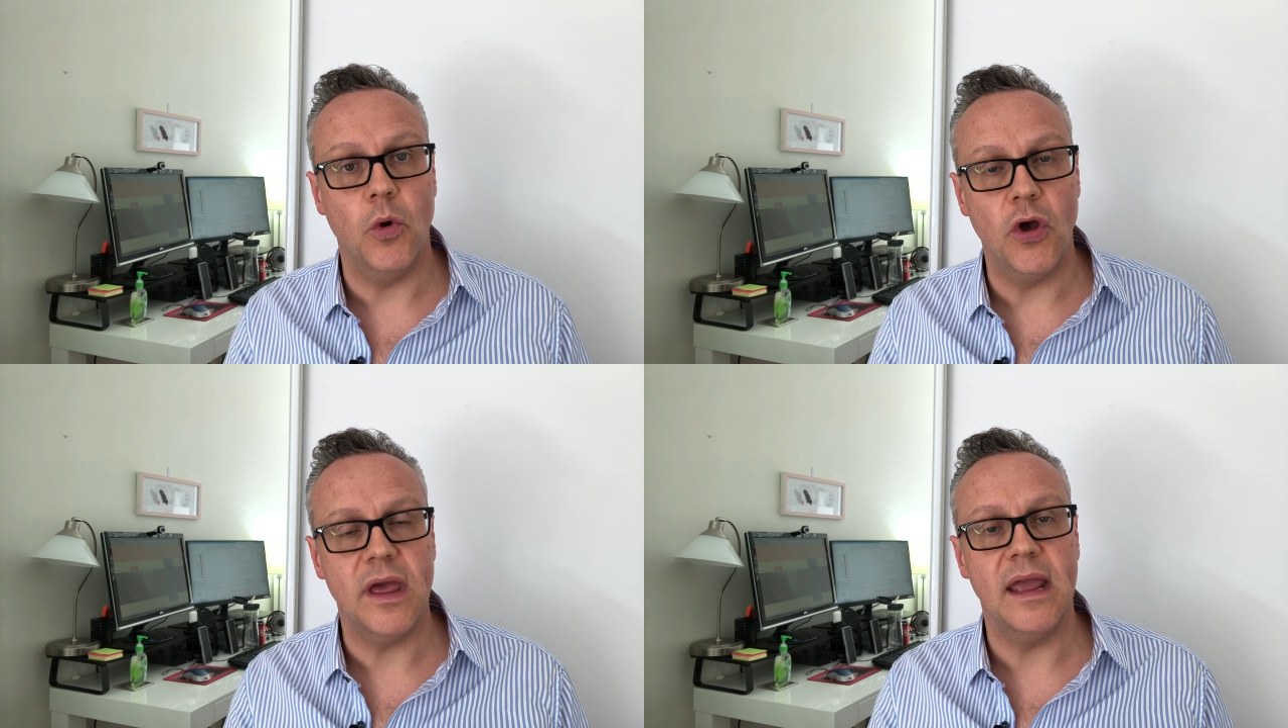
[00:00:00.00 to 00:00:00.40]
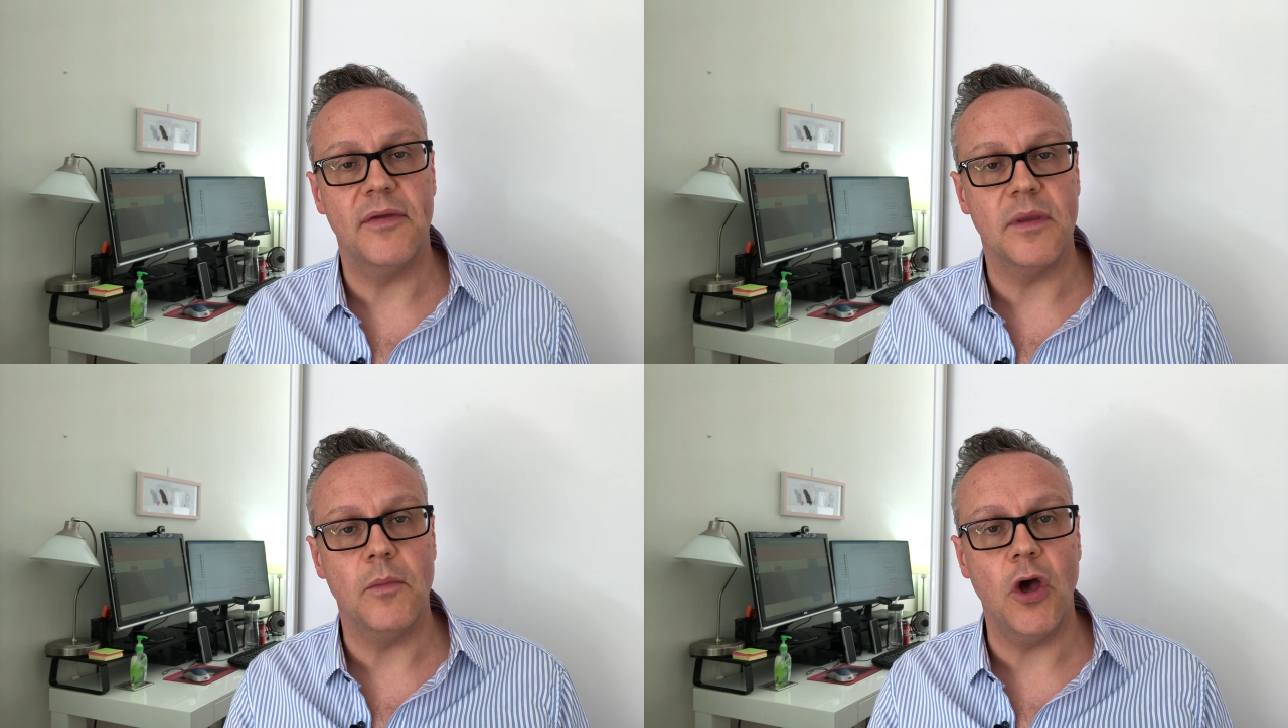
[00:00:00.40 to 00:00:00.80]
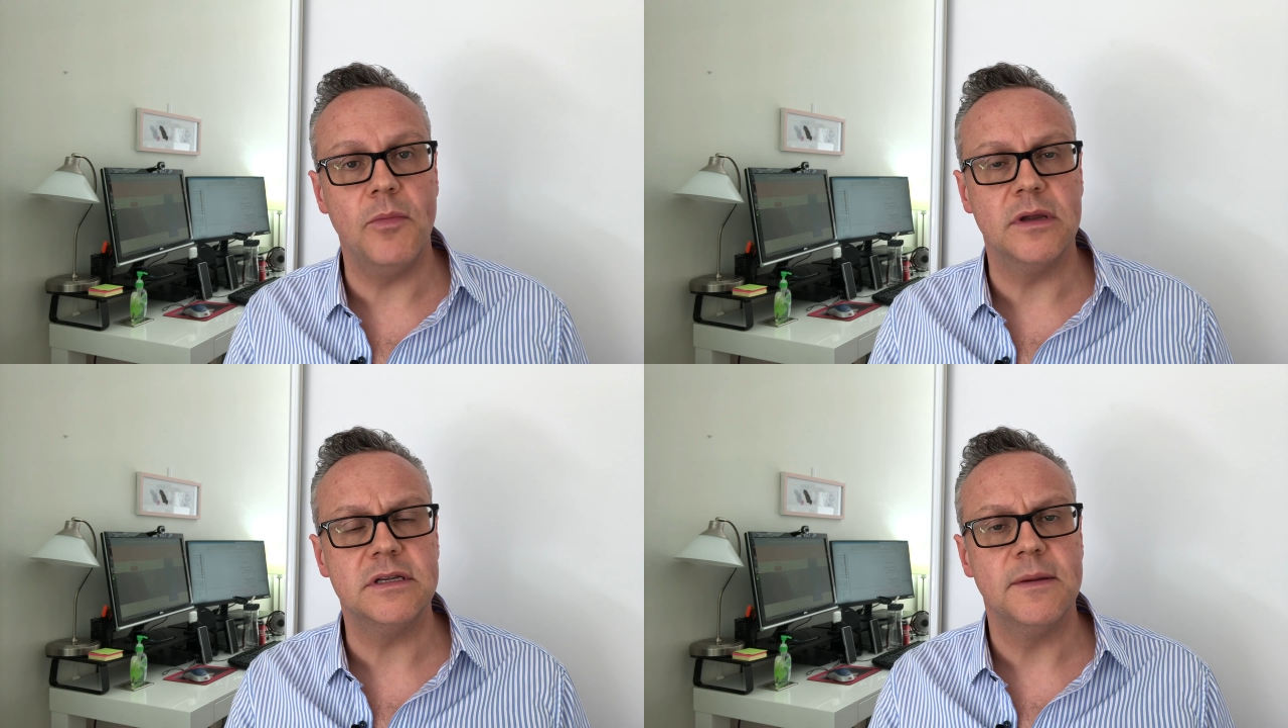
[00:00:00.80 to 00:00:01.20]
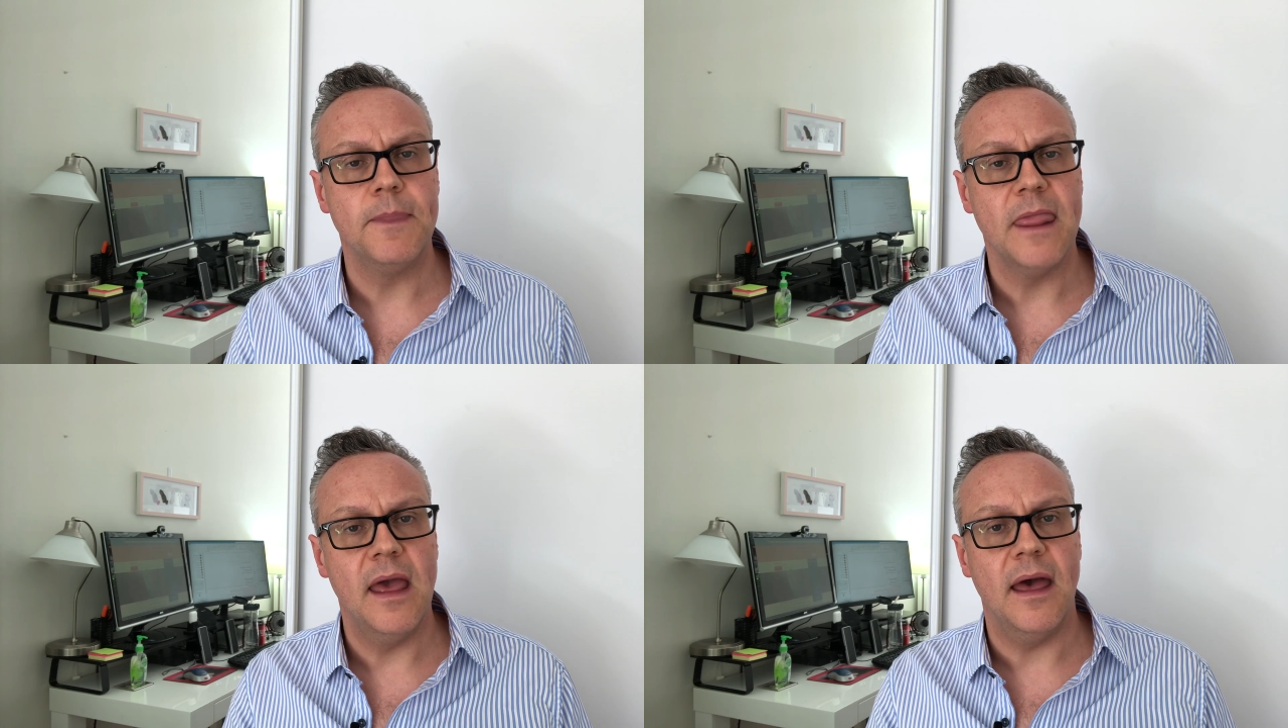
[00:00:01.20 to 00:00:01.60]
working at the moment,
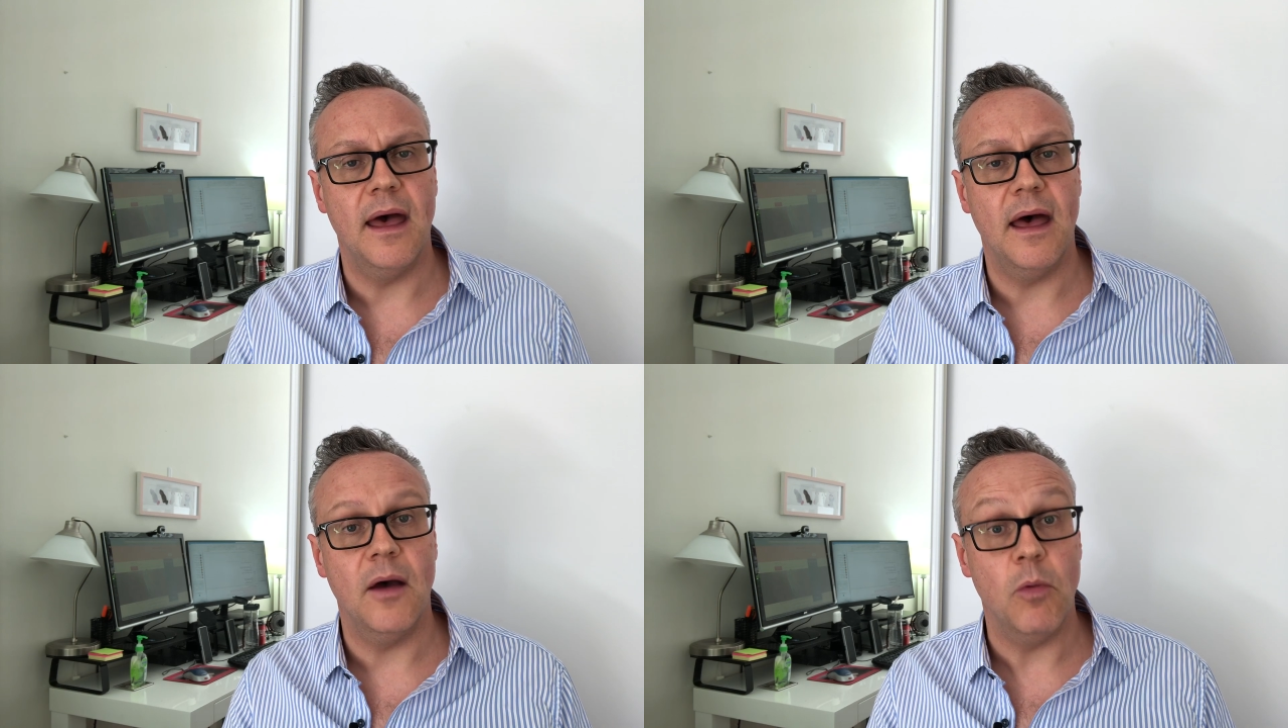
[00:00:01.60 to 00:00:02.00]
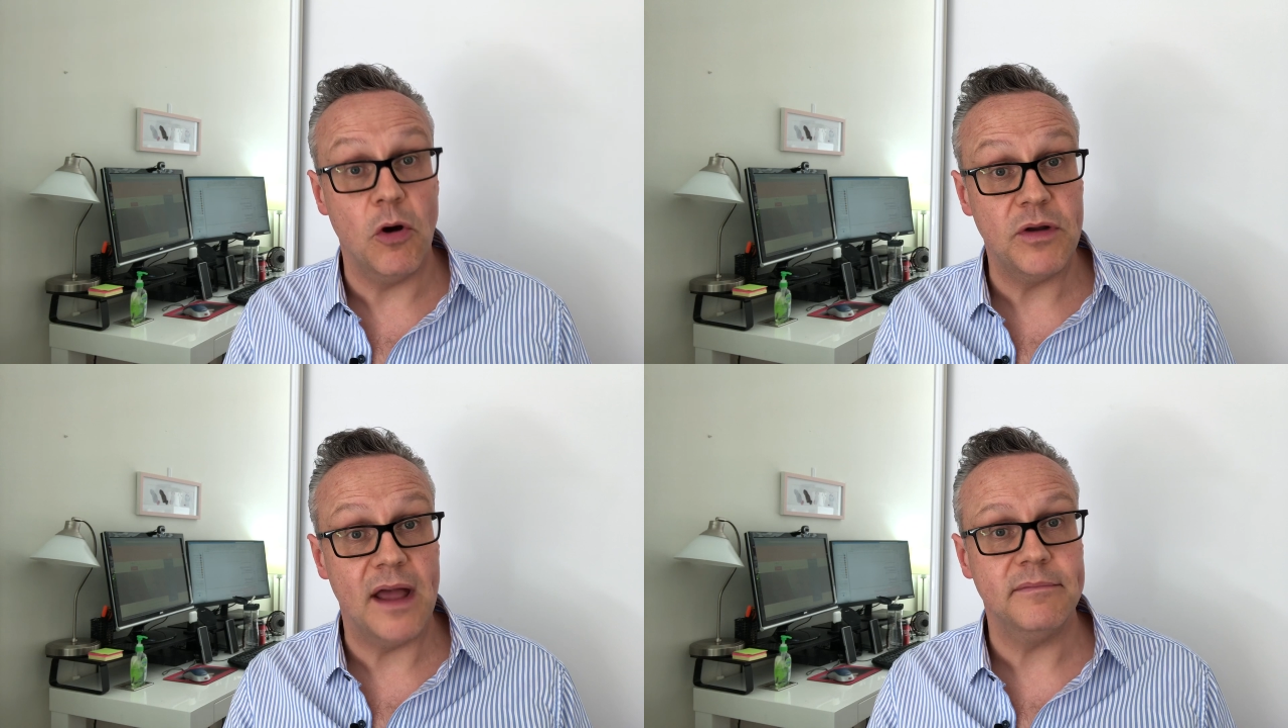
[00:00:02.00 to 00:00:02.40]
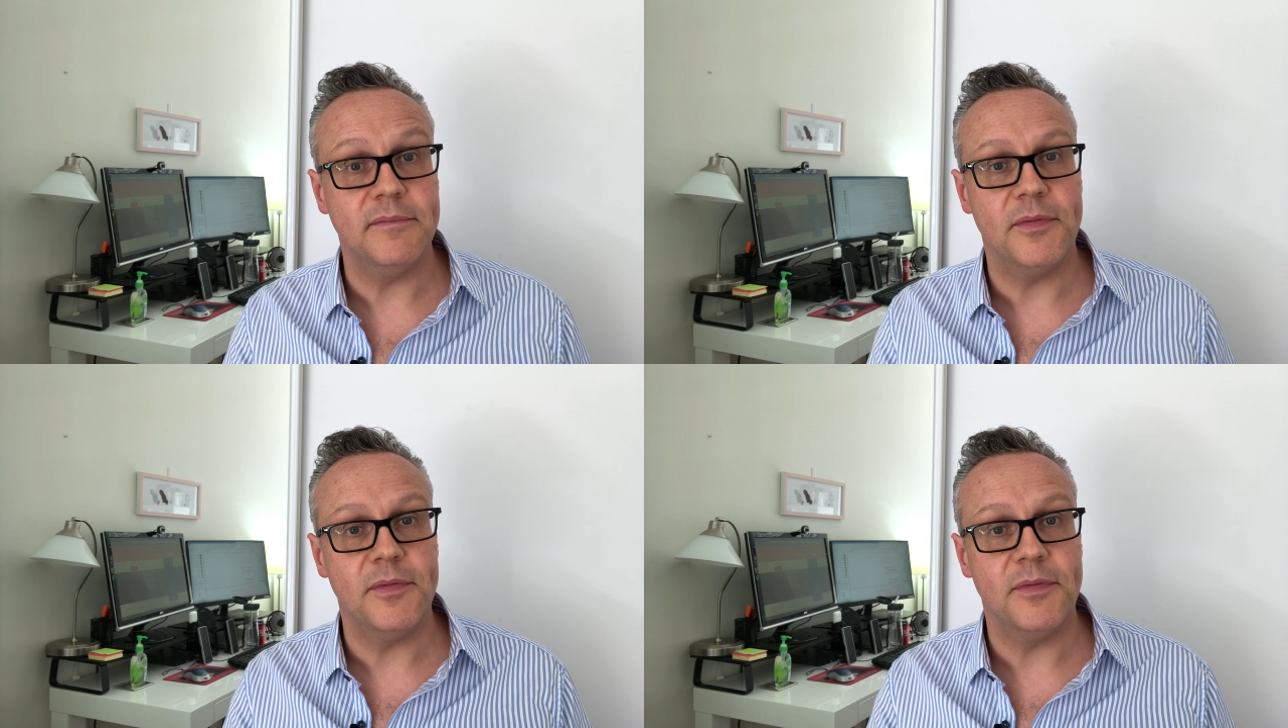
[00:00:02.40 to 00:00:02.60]
well done.